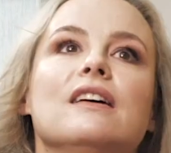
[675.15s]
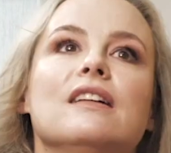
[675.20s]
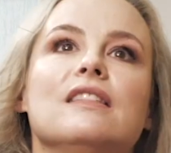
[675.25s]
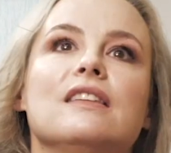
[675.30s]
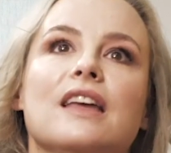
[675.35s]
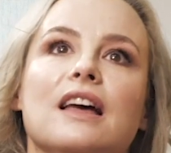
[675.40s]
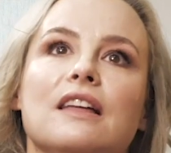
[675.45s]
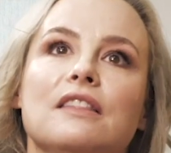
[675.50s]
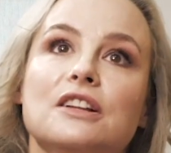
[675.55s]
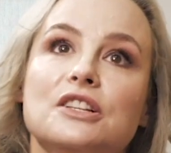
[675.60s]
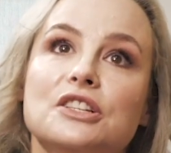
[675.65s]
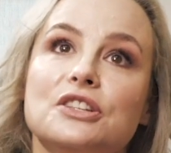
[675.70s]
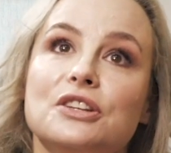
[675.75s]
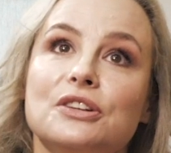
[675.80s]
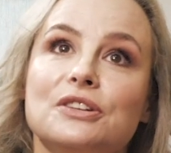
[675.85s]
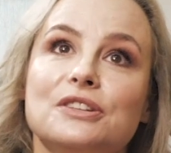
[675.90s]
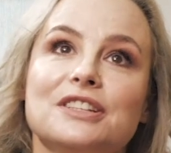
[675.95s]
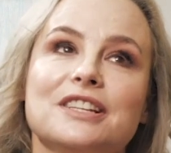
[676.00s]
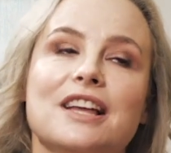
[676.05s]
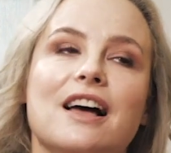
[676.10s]
The other
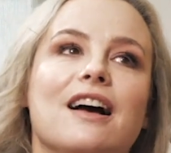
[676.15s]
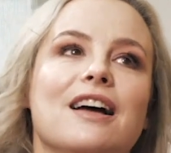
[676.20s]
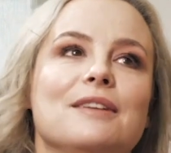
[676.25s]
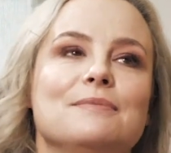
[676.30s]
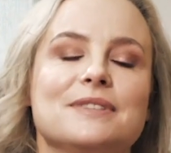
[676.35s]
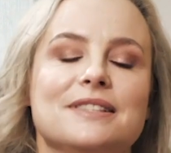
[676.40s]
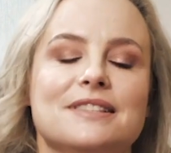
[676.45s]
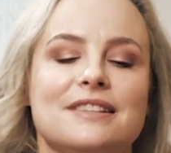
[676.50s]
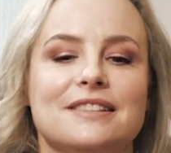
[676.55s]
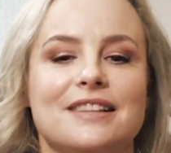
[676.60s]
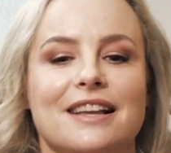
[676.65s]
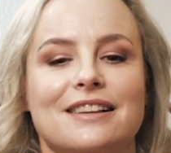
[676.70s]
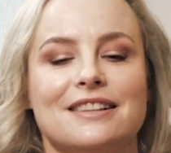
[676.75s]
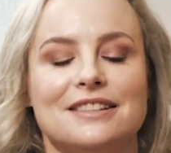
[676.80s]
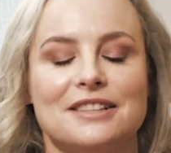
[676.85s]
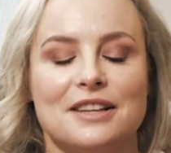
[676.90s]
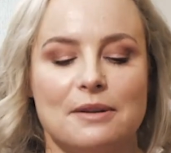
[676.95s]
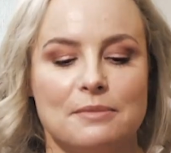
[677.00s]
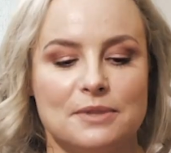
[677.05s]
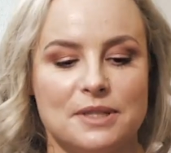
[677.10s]
2 times, the
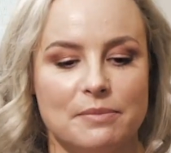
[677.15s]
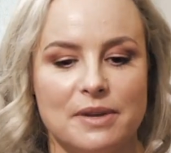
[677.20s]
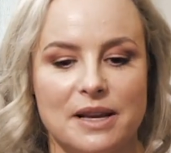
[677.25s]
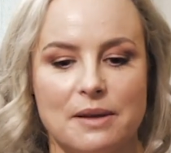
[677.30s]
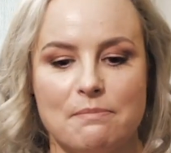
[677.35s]
second time was a bit